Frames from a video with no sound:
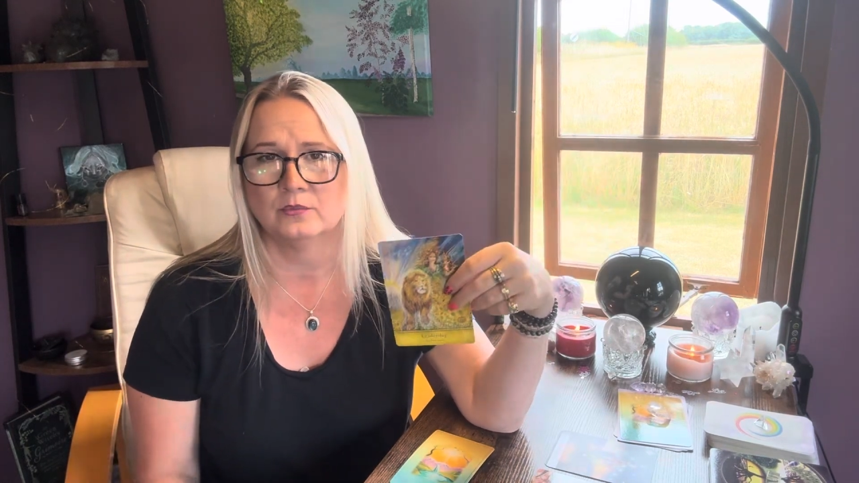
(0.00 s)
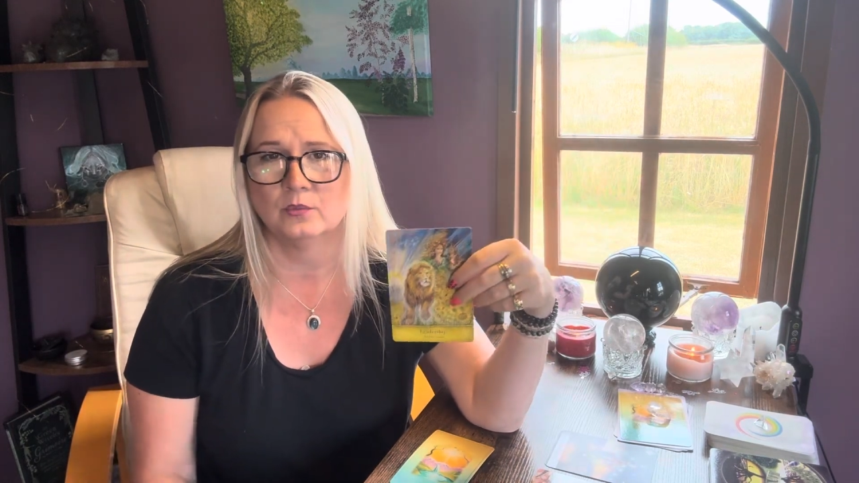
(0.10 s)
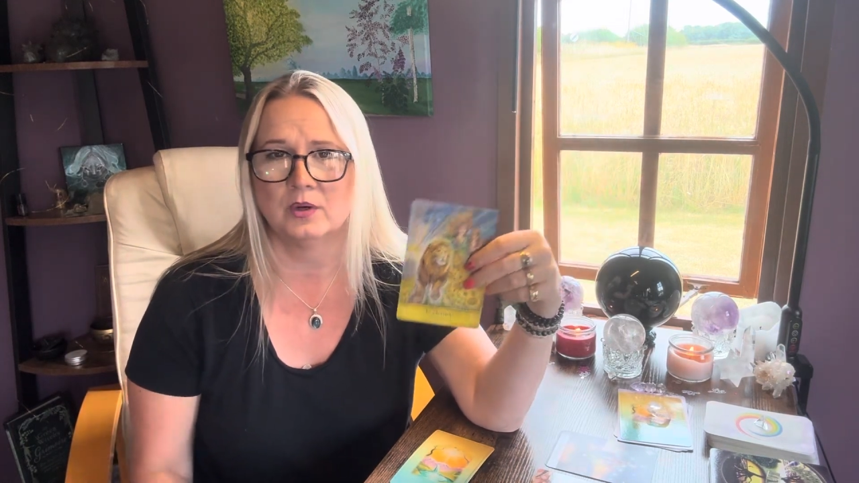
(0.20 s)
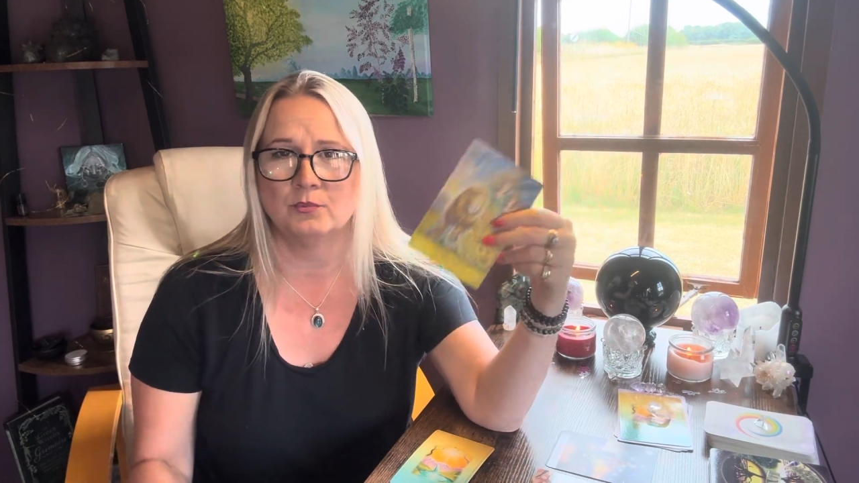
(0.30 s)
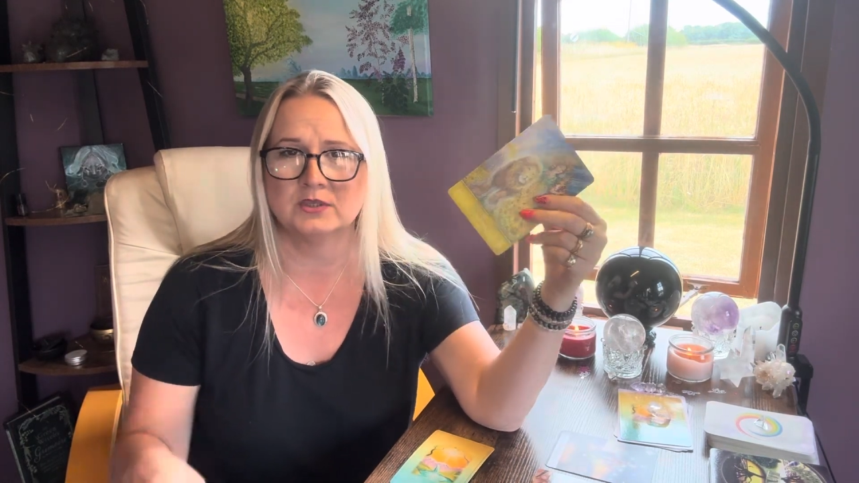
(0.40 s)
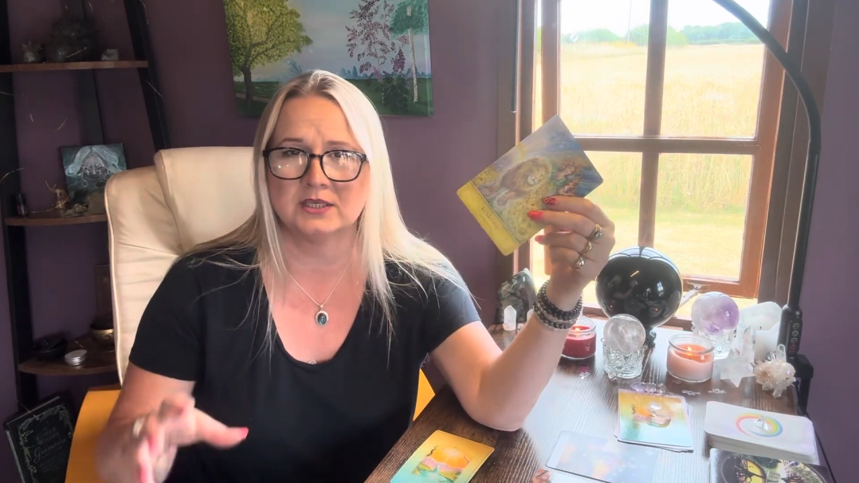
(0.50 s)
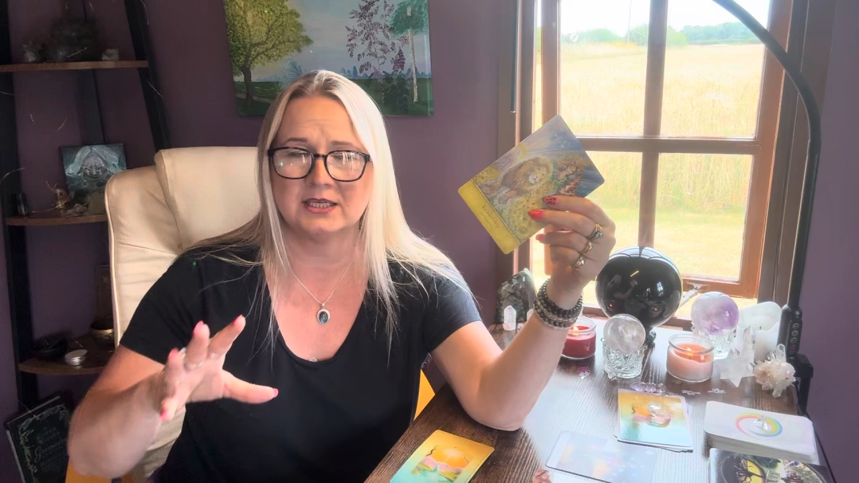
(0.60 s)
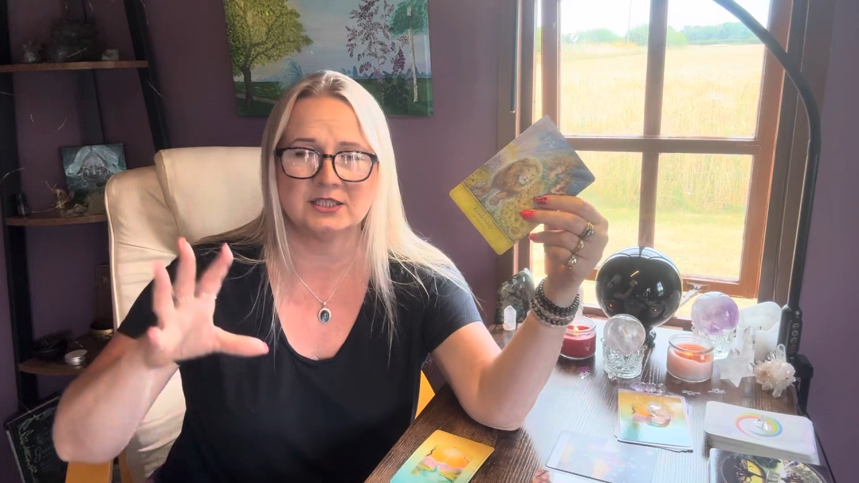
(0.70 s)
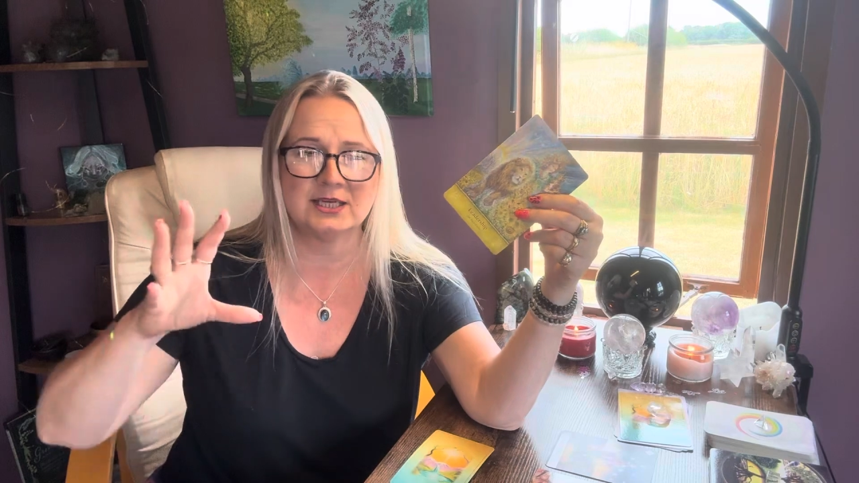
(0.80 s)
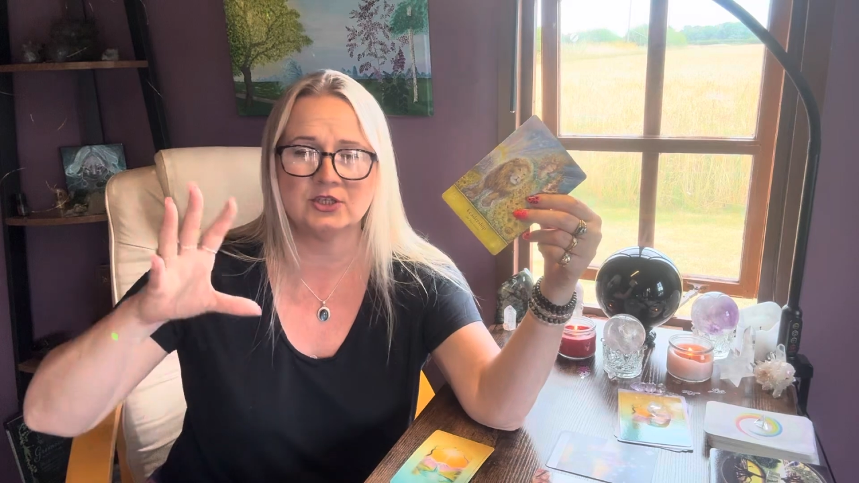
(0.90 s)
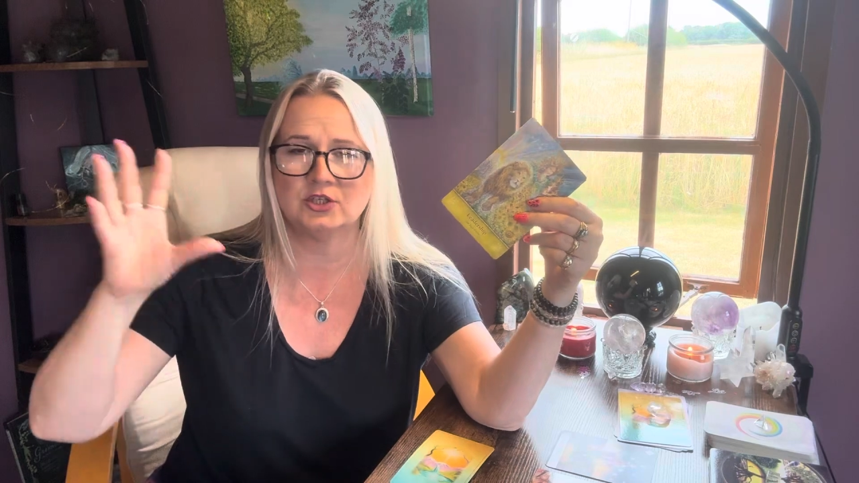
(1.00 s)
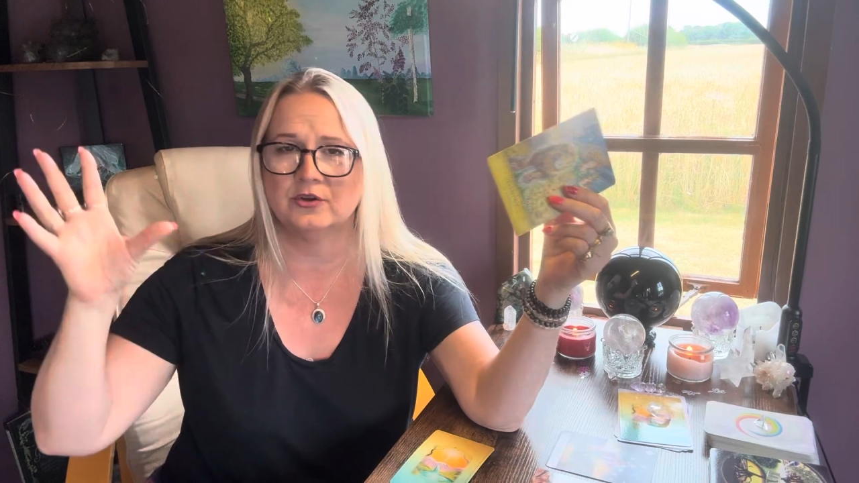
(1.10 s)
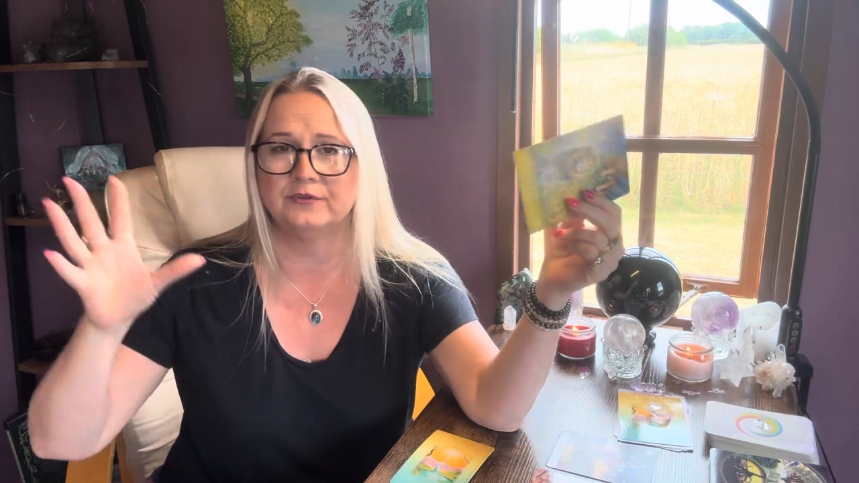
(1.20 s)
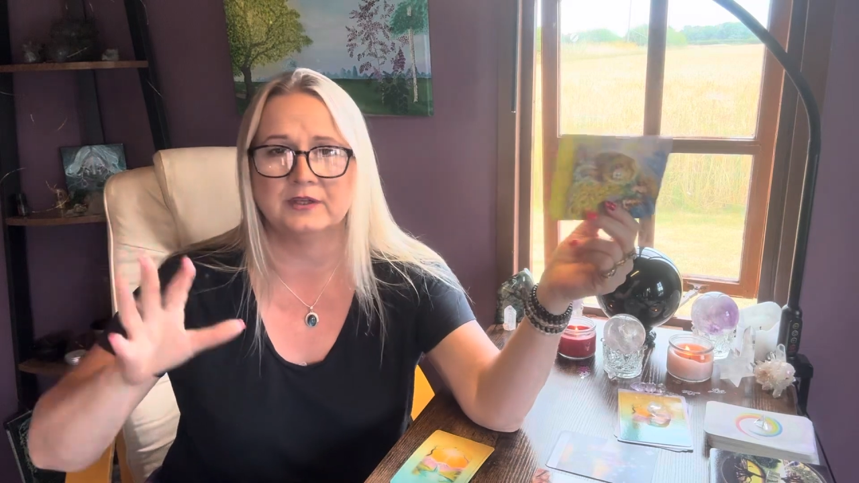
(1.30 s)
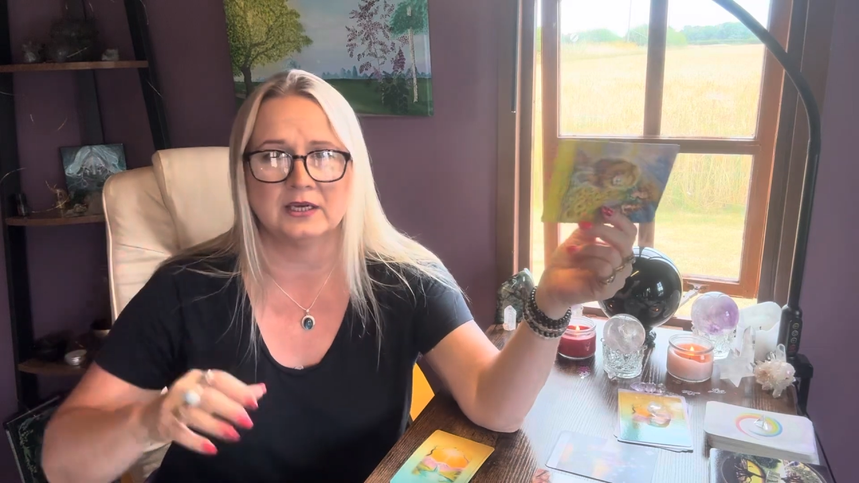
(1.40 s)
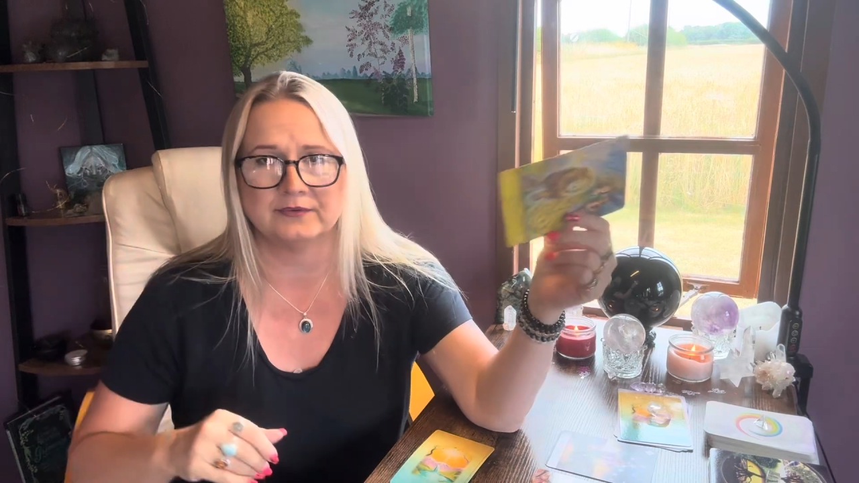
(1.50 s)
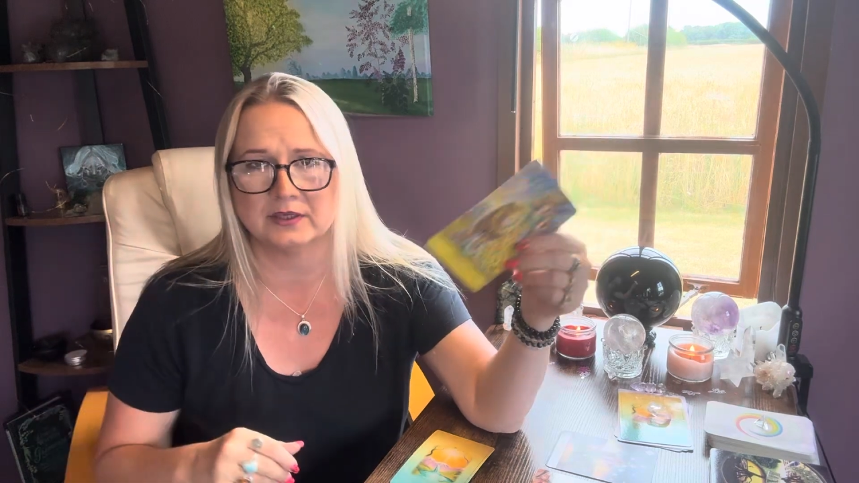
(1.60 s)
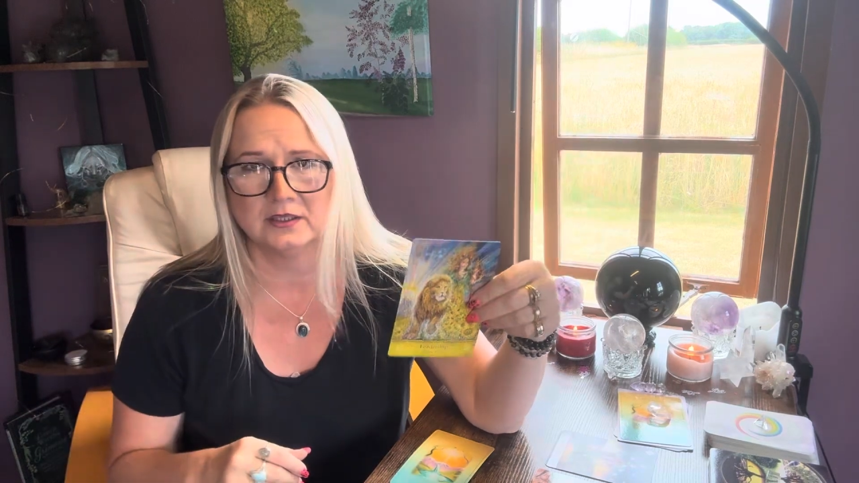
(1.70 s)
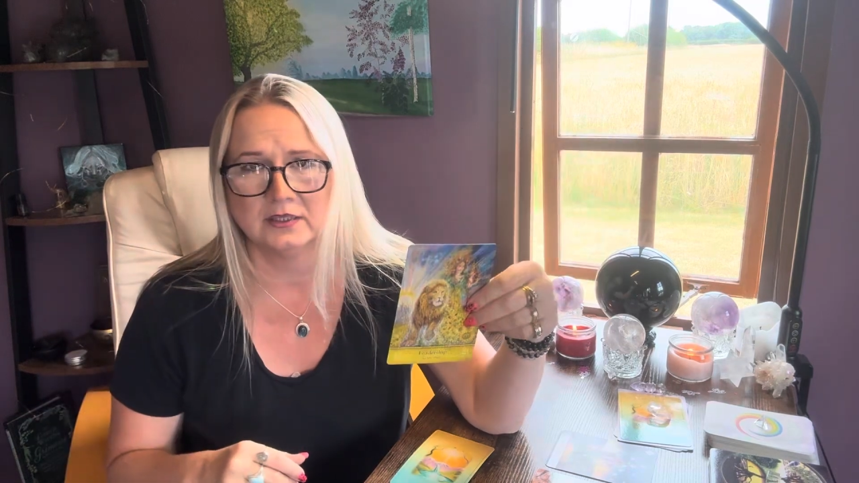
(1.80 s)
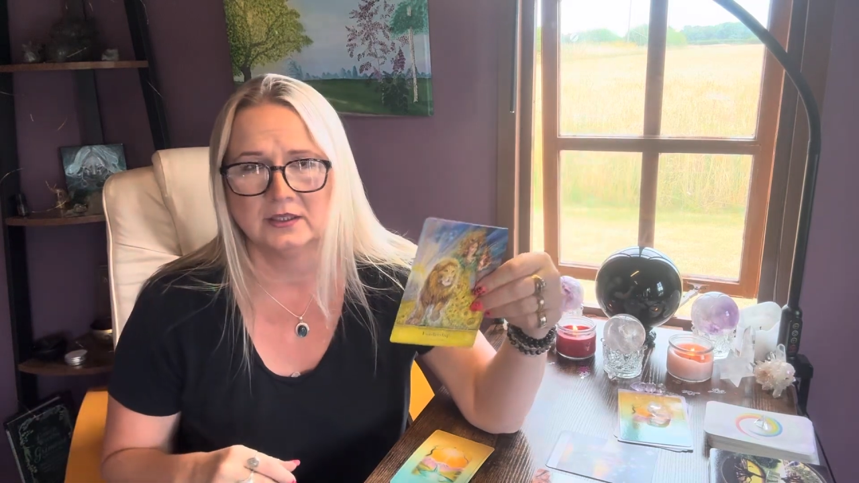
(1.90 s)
One was an extension of the other.